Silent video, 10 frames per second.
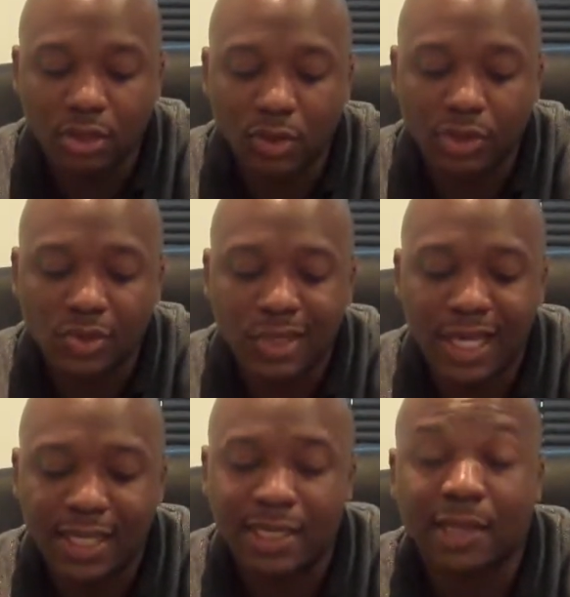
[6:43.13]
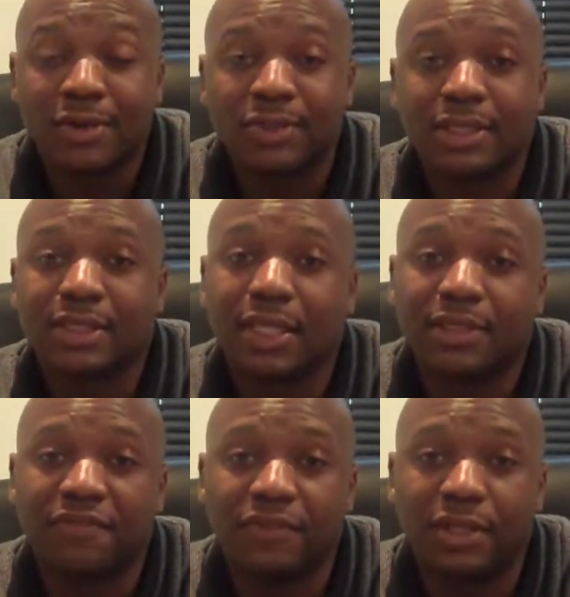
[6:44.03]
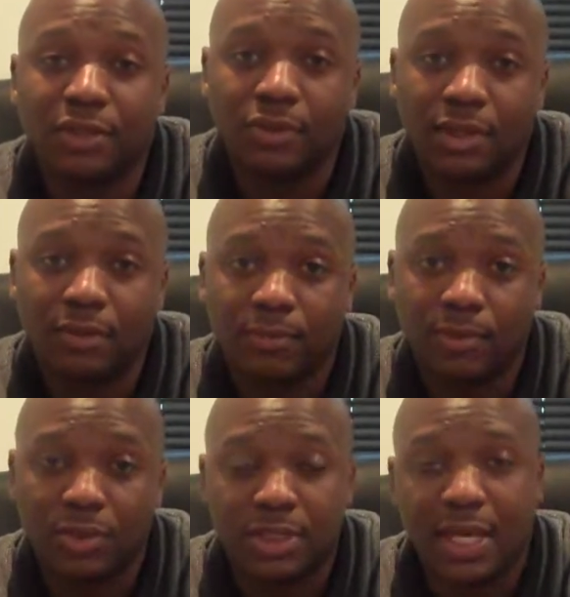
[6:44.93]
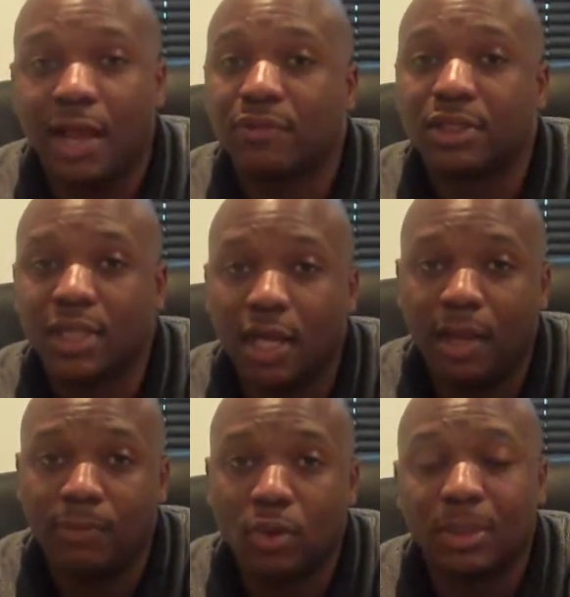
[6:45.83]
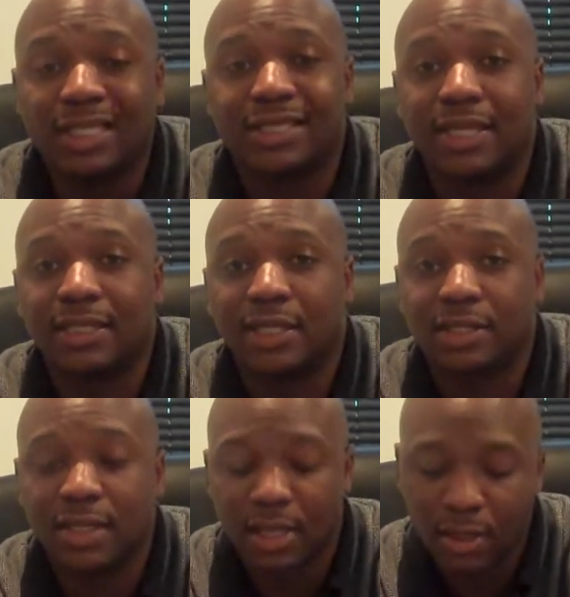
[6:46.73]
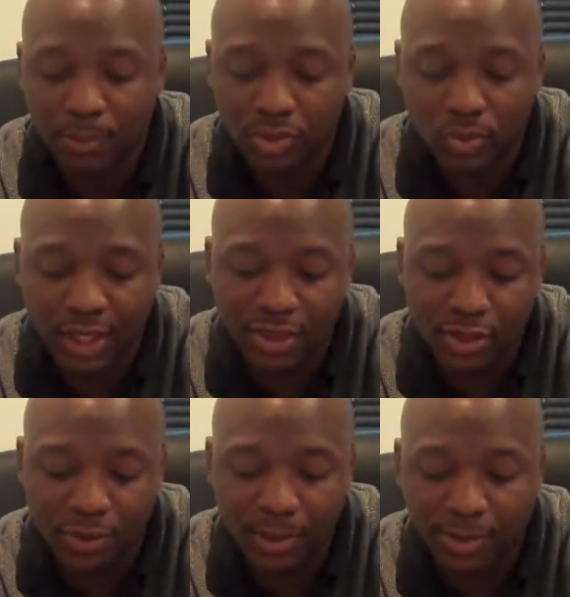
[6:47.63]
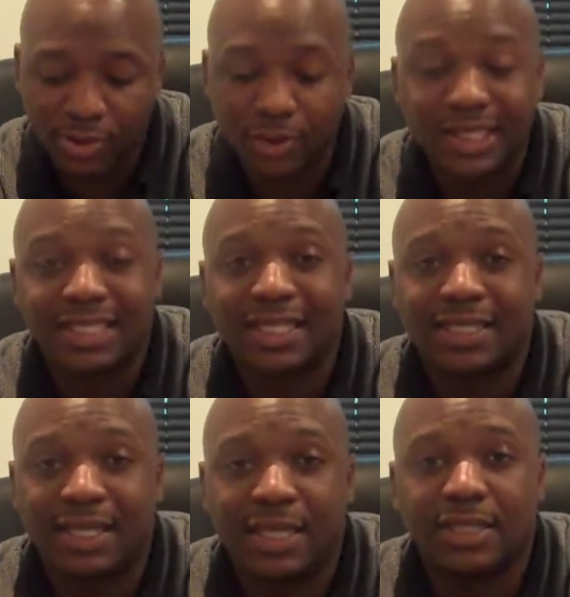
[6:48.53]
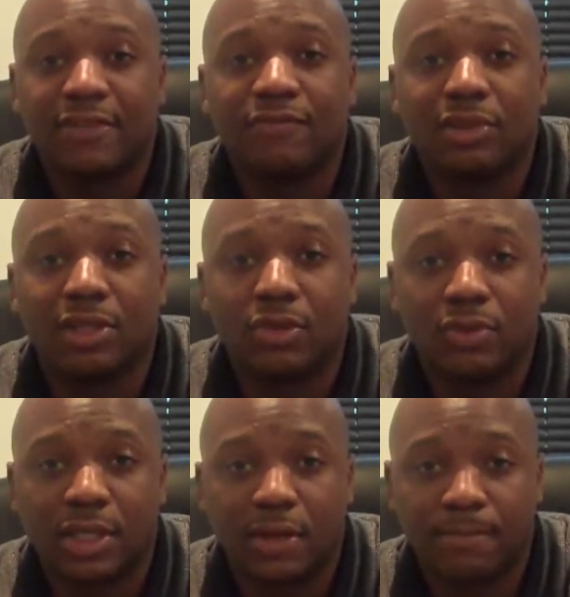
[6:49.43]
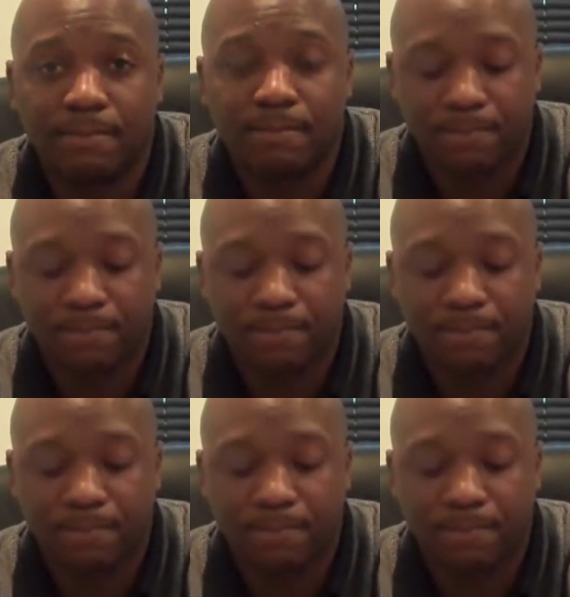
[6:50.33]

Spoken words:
You also want to ask how long does it take to fill a unit? What's the average time? Normally it takes us between 30 to 36 days to fill a unit up.